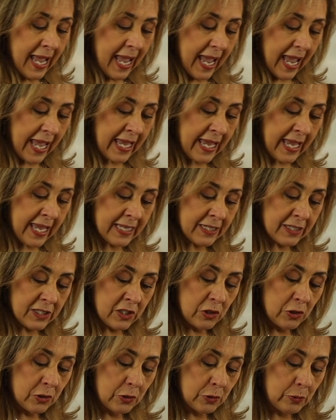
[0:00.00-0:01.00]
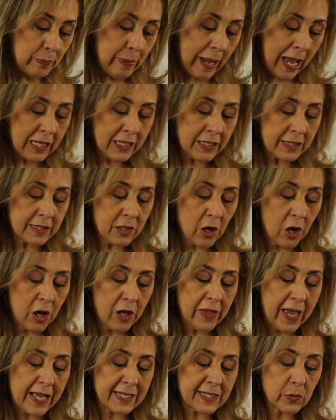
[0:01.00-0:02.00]
And to balance
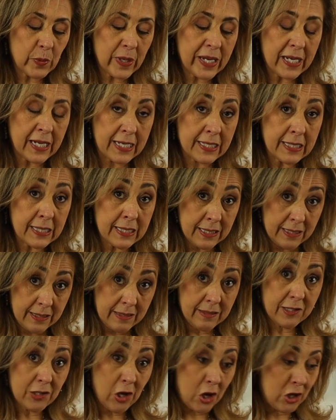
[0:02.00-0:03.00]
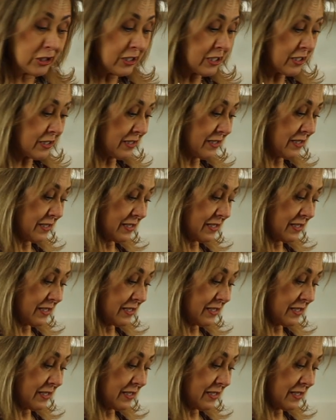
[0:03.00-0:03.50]
all that sweetness, salt.